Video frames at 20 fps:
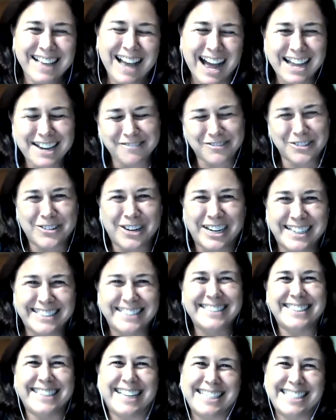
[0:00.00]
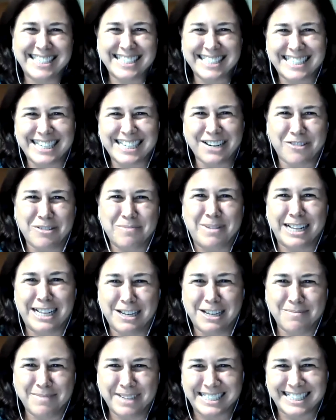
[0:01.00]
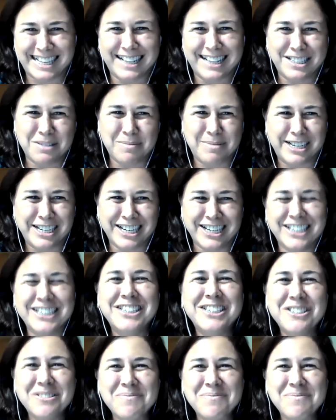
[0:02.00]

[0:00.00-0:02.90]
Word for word: Hi, everyone. Nice to see everybody. I'm excited to be here.